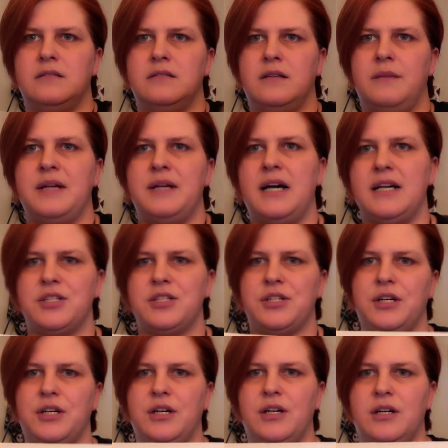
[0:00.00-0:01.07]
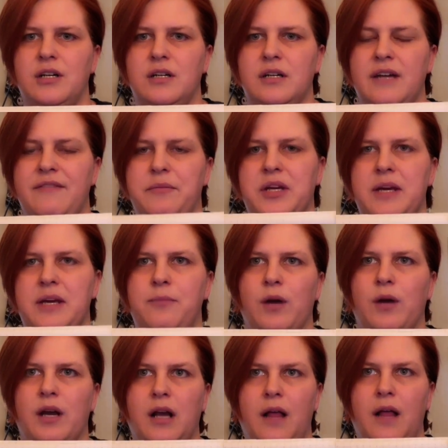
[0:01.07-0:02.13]
not sure if I'm going to keep
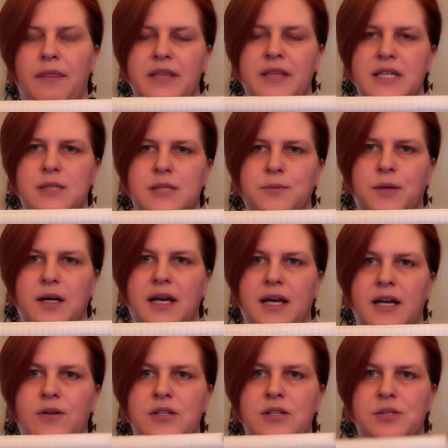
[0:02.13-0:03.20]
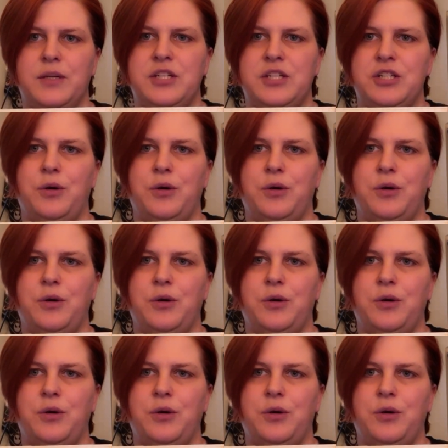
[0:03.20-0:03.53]
working on this one or switch